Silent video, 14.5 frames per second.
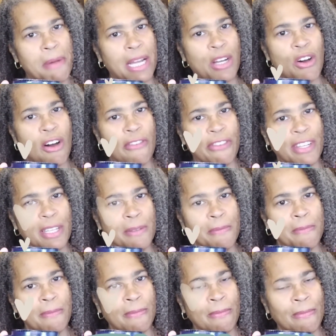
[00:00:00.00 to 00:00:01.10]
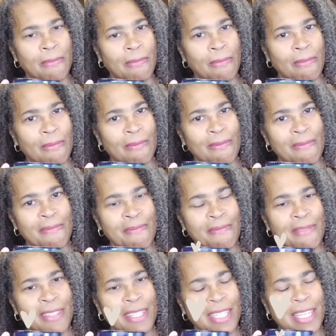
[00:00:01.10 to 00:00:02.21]
my coffee.
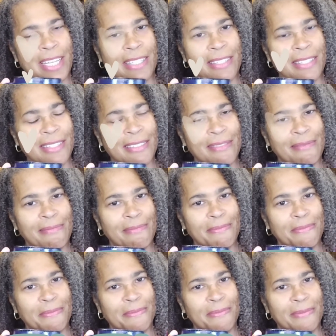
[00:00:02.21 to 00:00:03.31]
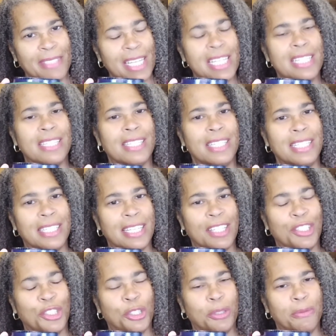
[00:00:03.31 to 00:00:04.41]
Yes, it is an
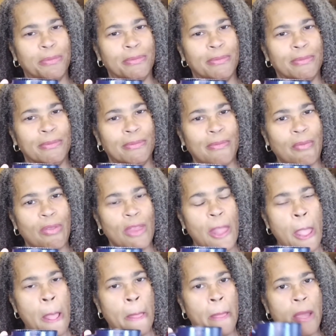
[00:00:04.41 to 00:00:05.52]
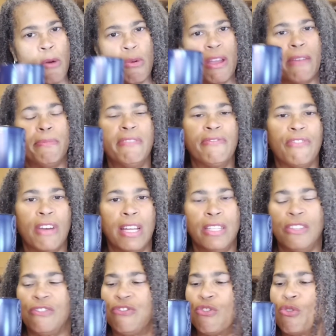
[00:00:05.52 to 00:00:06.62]
essential. We have been
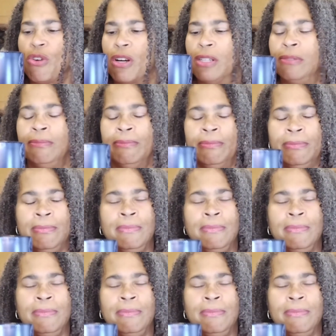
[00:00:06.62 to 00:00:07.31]
friends for